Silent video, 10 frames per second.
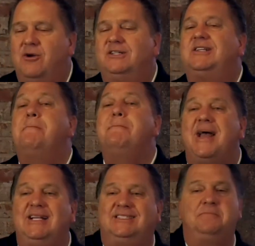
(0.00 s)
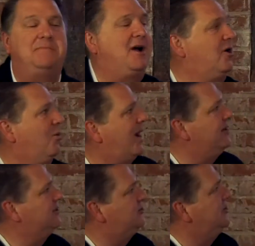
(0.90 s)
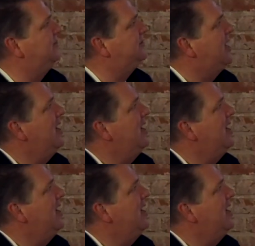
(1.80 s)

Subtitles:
It's amazing beyond our wildest dreams.